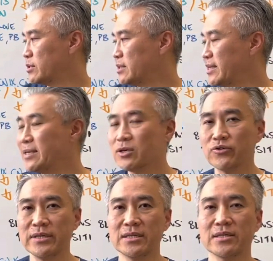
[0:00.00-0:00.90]

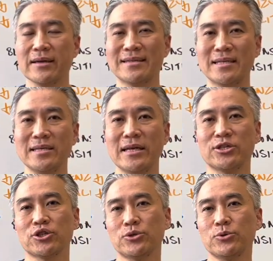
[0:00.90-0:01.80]
decrease the T
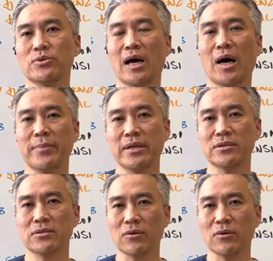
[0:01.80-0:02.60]
H two dominance,